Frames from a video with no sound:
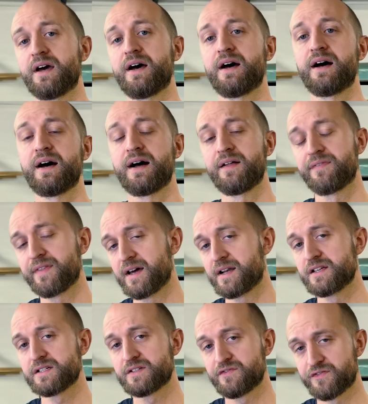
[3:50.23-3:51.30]
uh, and
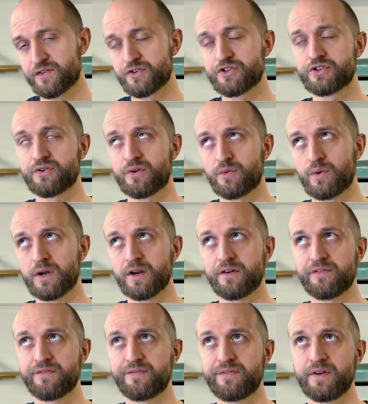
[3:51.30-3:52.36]
that is for sure one
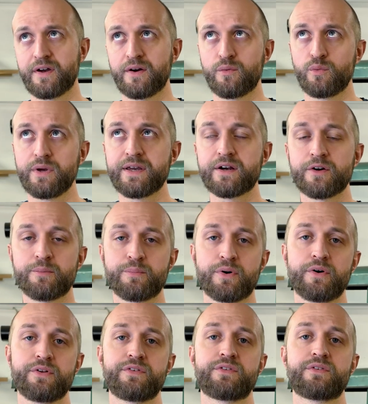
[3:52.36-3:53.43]
of the weaker
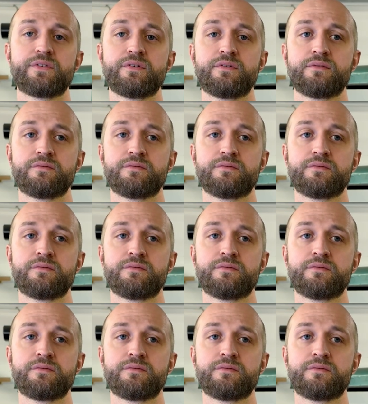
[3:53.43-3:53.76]
points.